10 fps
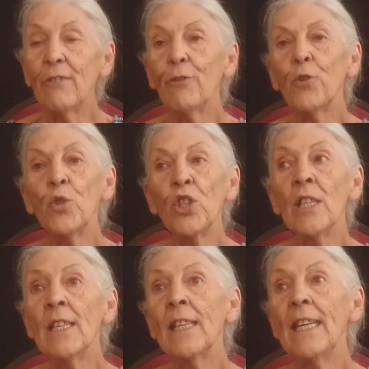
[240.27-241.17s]

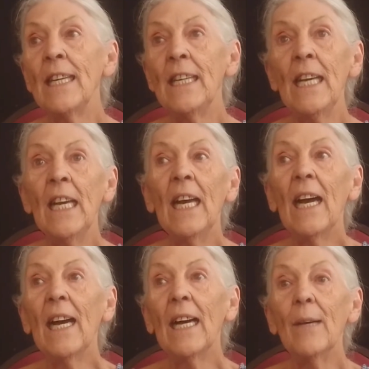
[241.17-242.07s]
Unfortunately,
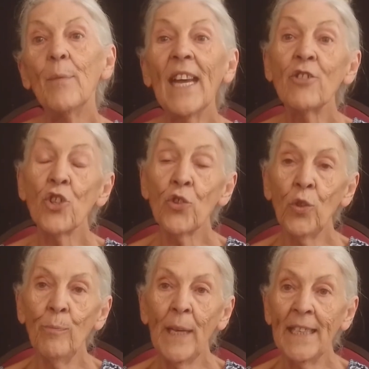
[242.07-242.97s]

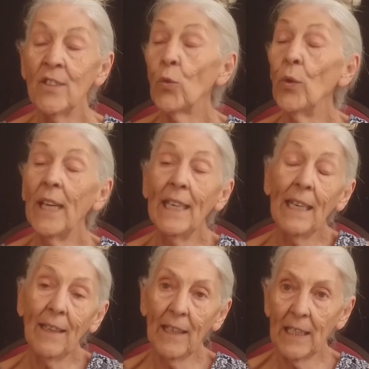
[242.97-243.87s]
natural meds or
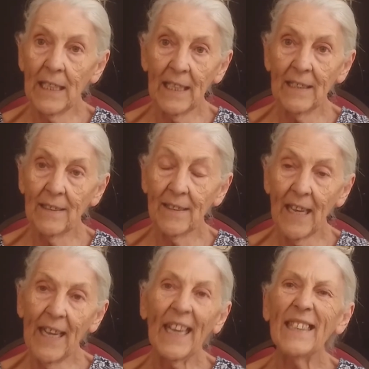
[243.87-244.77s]
anything is,
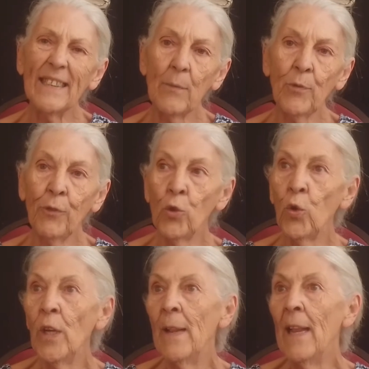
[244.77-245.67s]
except for